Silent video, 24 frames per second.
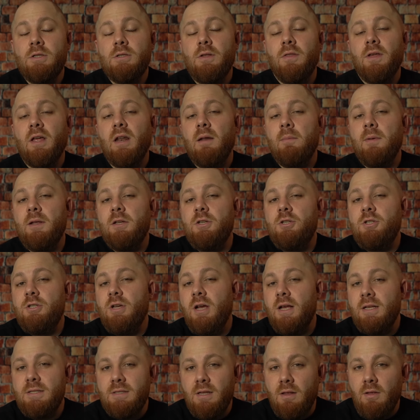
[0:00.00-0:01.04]
So they're gonna be
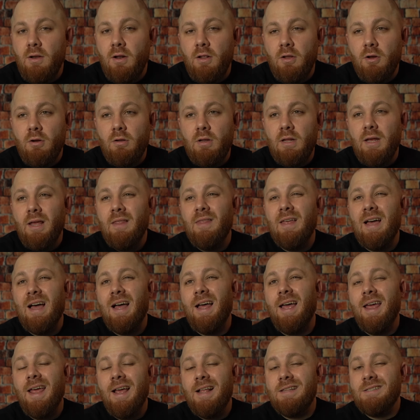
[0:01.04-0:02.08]
just a little early, the
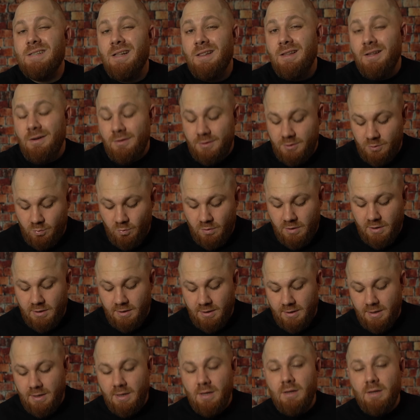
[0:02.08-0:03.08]
hi-hat's a little swung.